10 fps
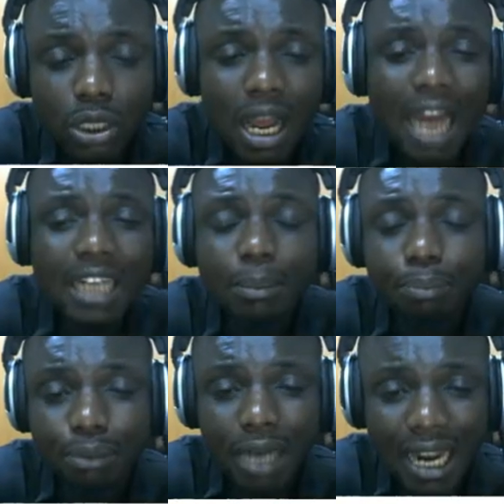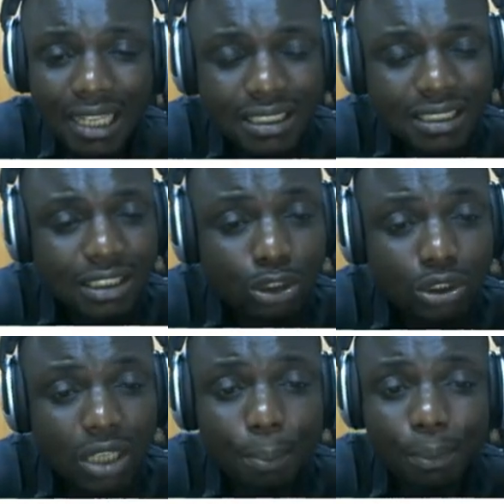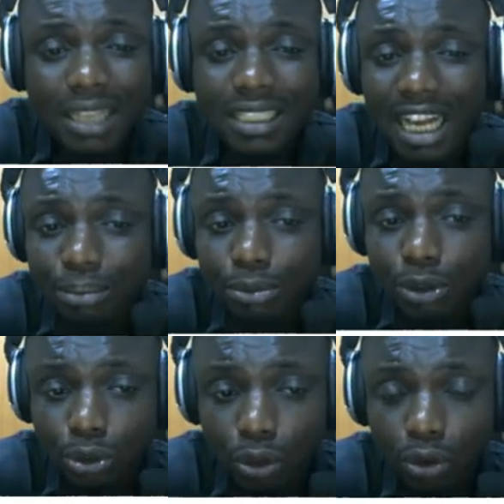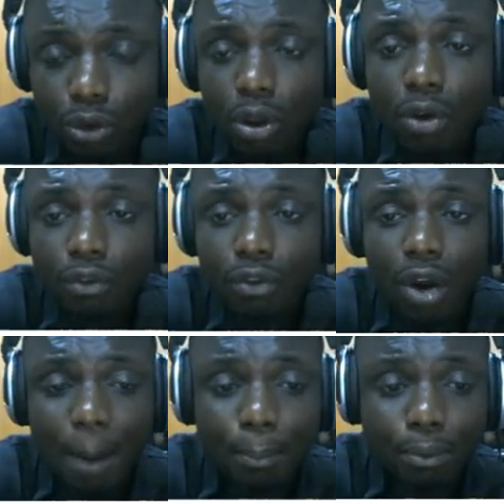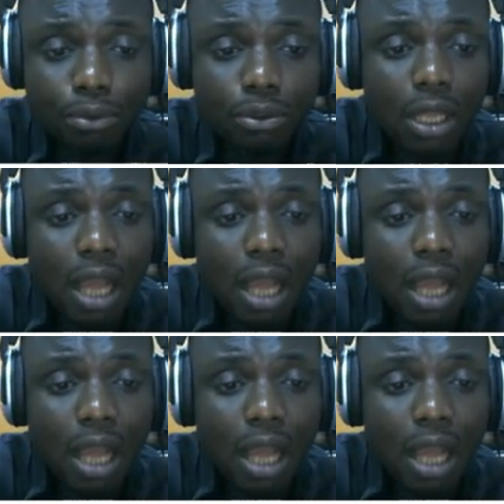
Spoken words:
and the price, the total price that has been sold for apple.